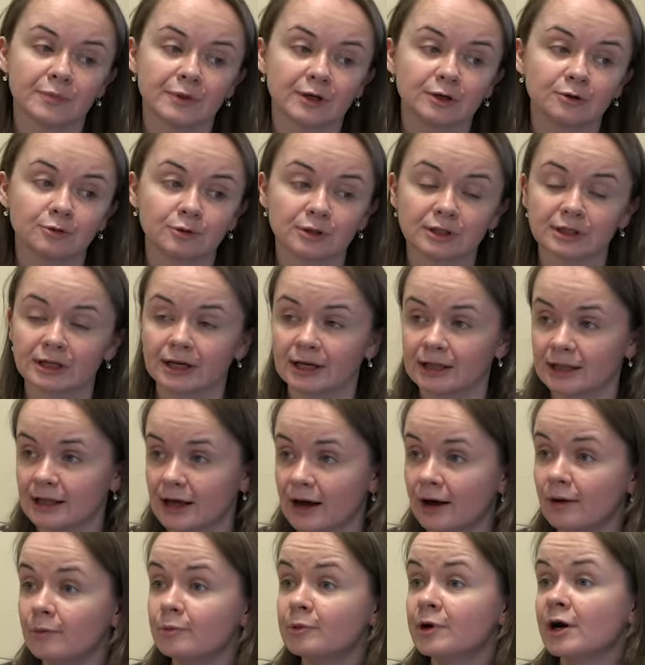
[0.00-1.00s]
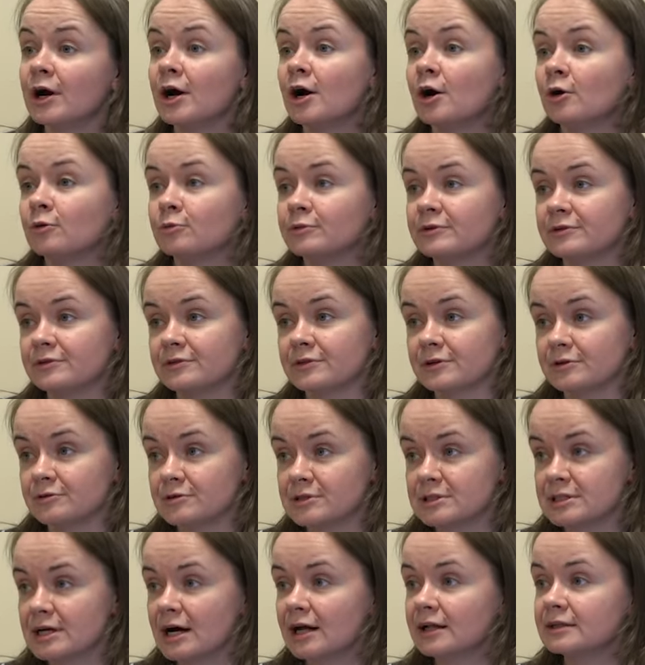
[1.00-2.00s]
Google Colab with the
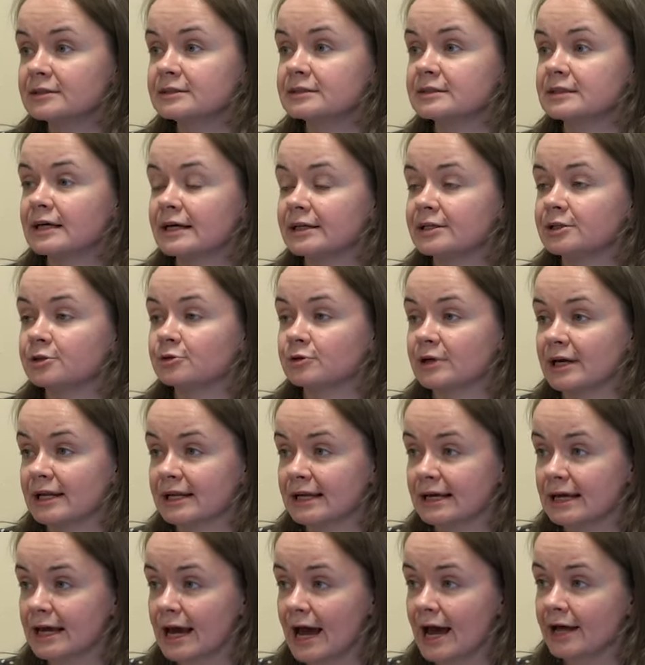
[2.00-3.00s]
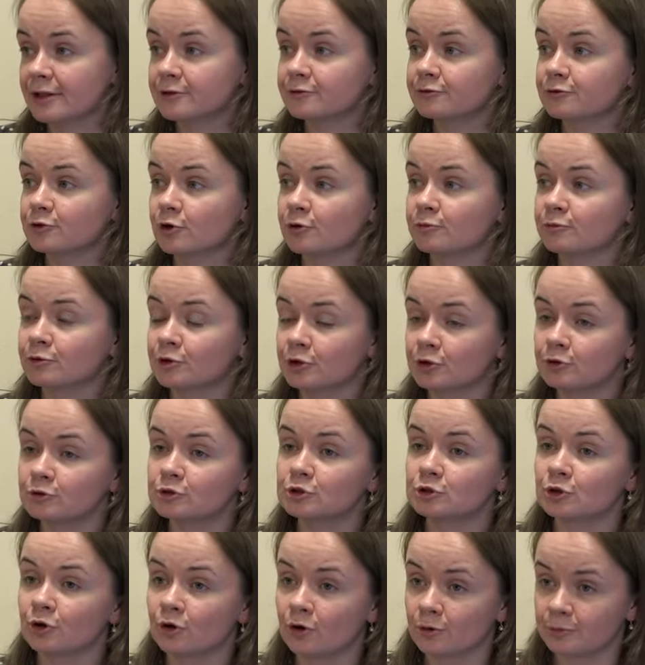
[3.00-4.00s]
results that you can get from
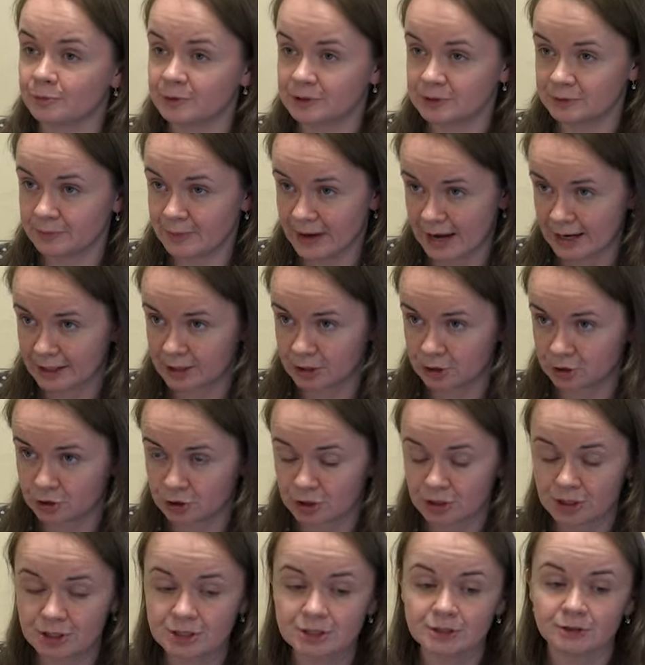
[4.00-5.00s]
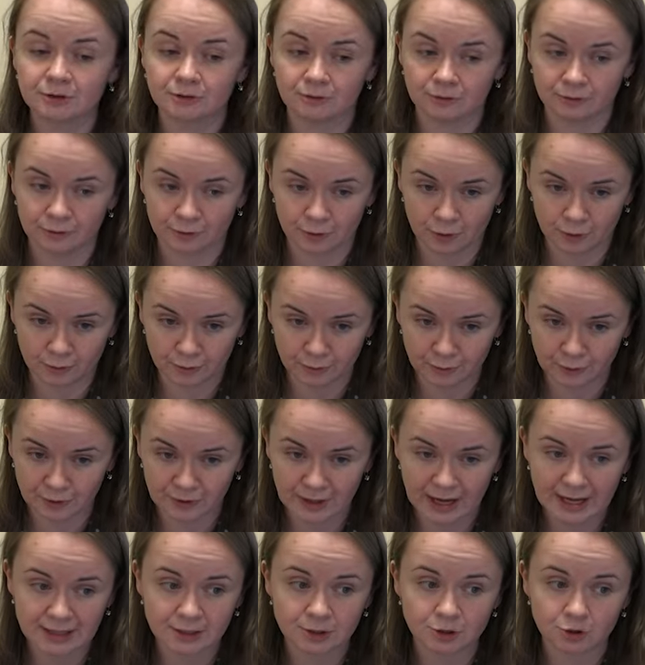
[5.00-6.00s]
those corpus managers, from
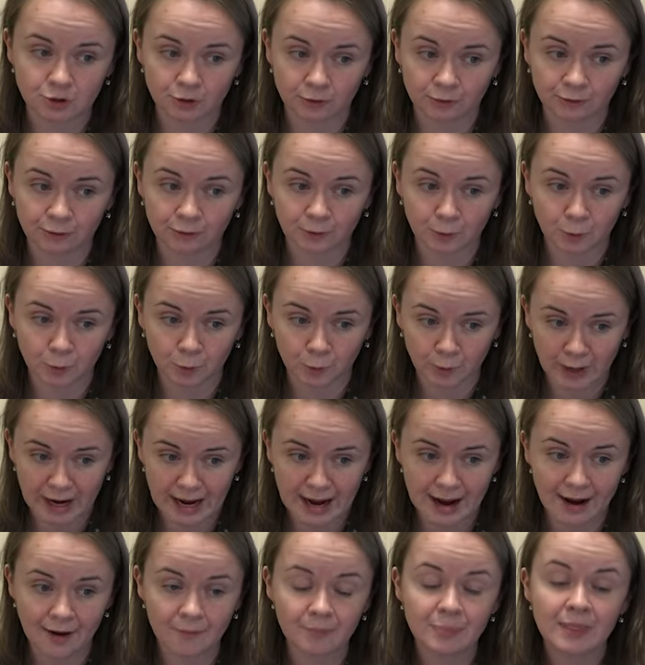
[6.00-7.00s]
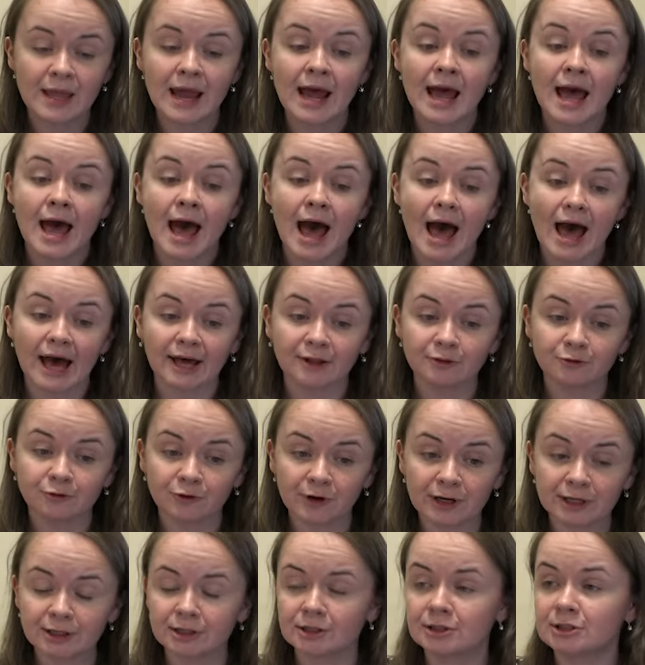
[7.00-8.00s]
that software. And
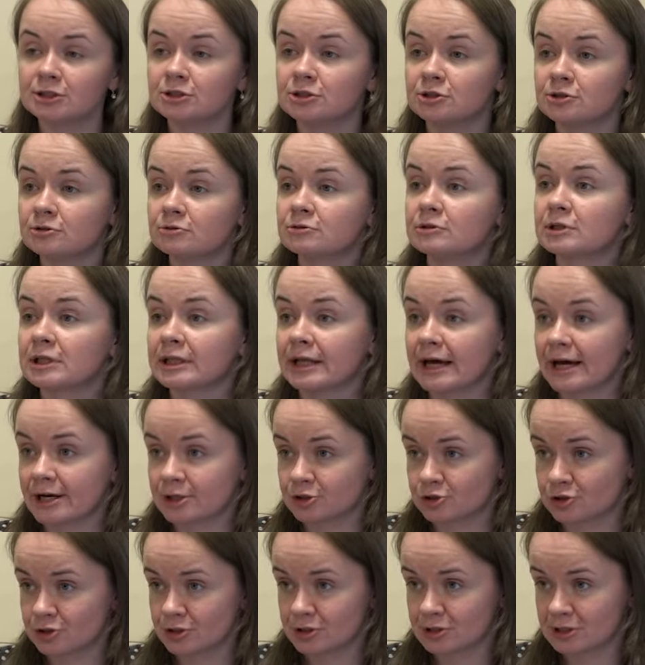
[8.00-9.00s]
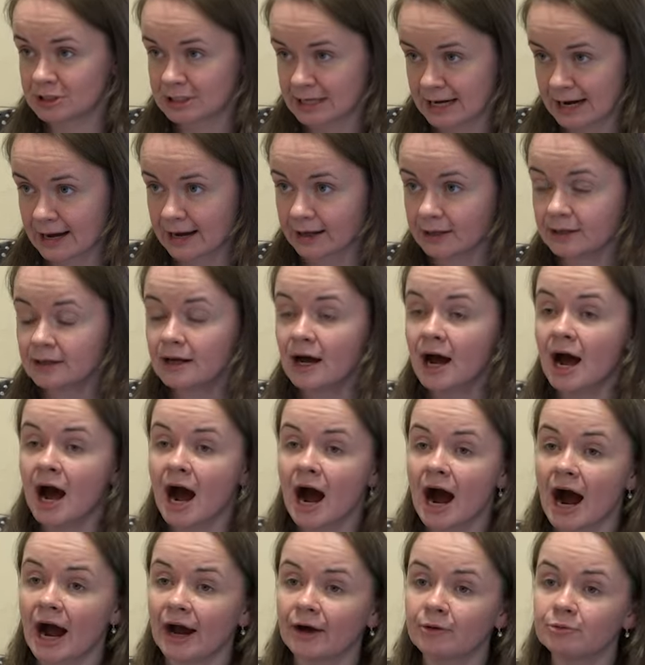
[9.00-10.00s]
finally, during lecture 10,
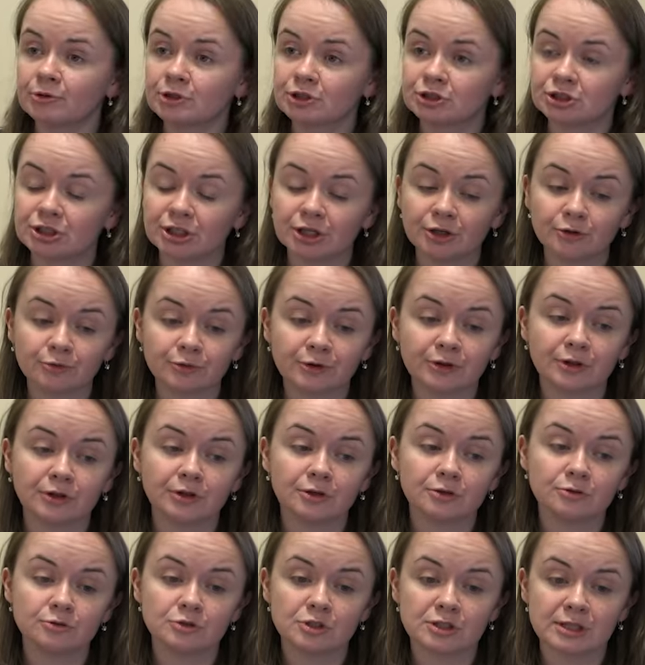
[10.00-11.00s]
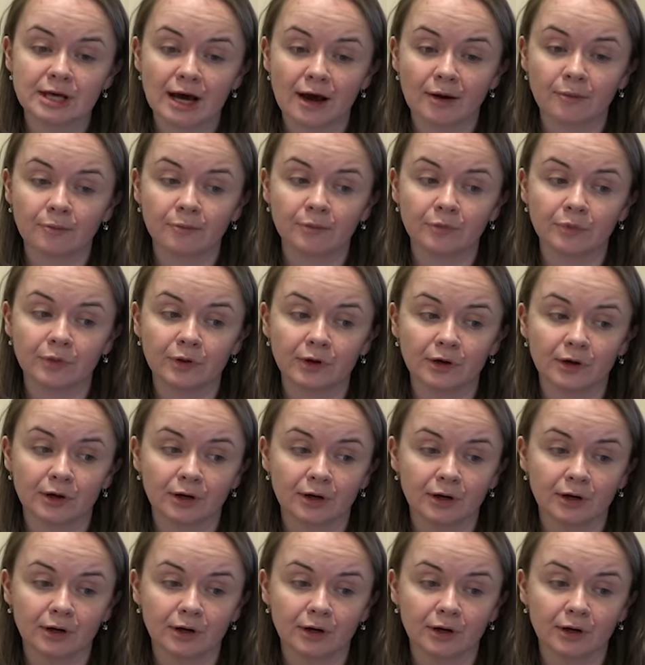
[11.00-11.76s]
I will share with you some